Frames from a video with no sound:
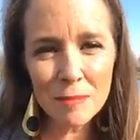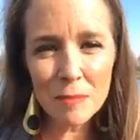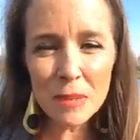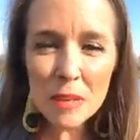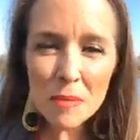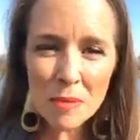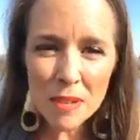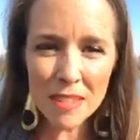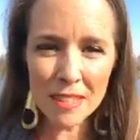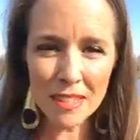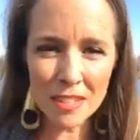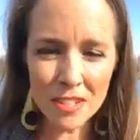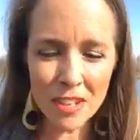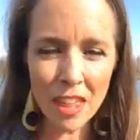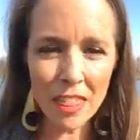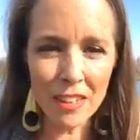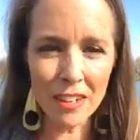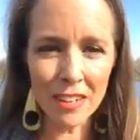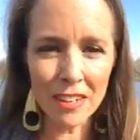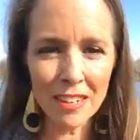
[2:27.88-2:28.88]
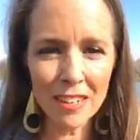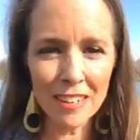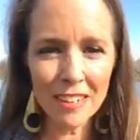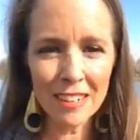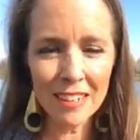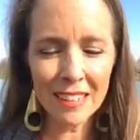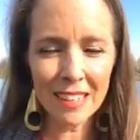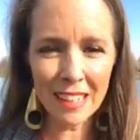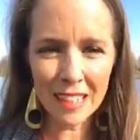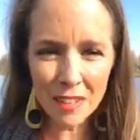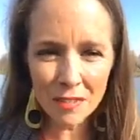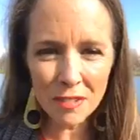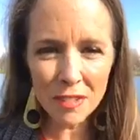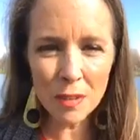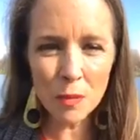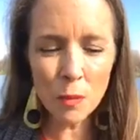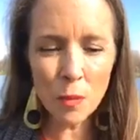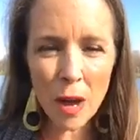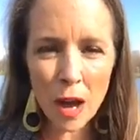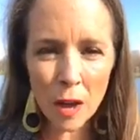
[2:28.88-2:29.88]
be with each other
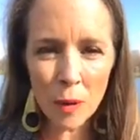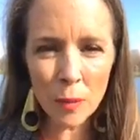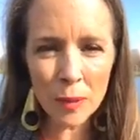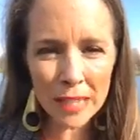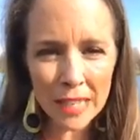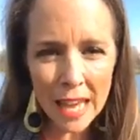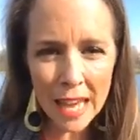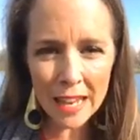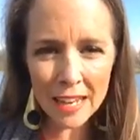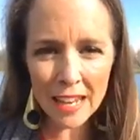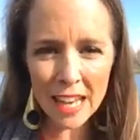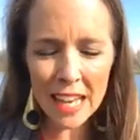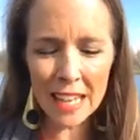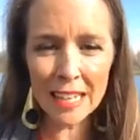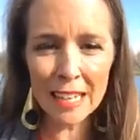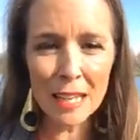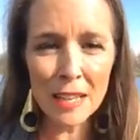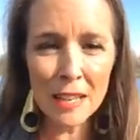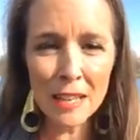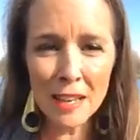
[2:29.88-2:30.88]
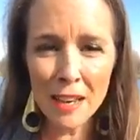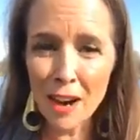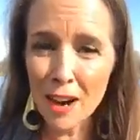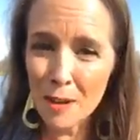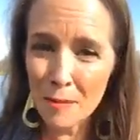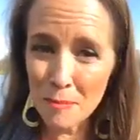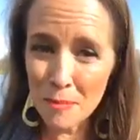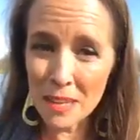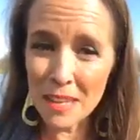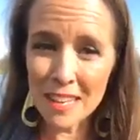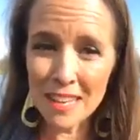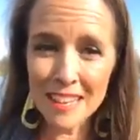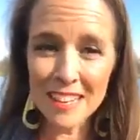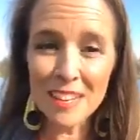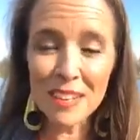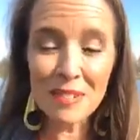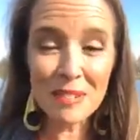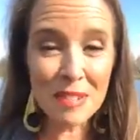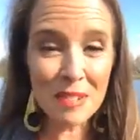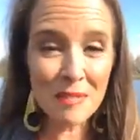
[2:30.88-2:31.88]
even while we cannot
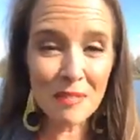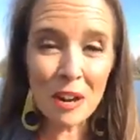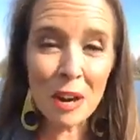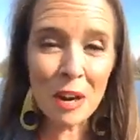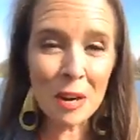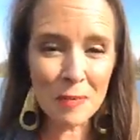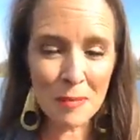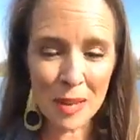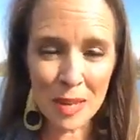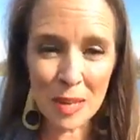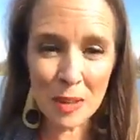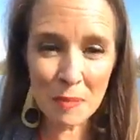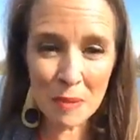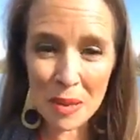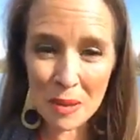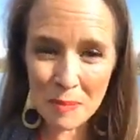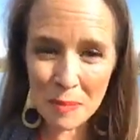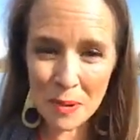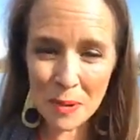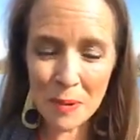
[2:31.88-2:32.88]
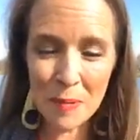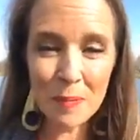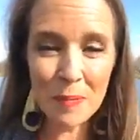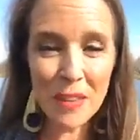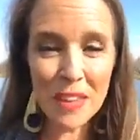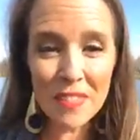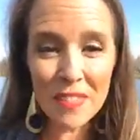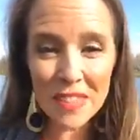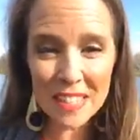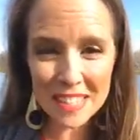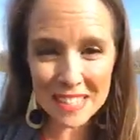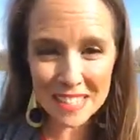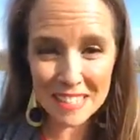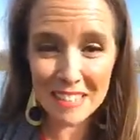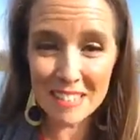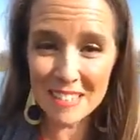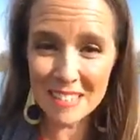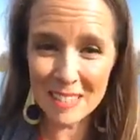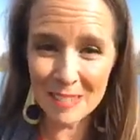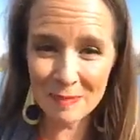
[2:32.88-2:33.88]
be with very many people in this
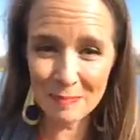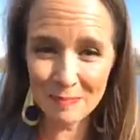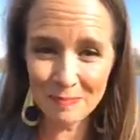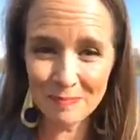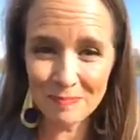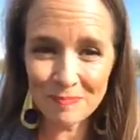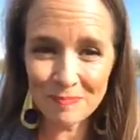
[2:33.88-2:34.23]
season.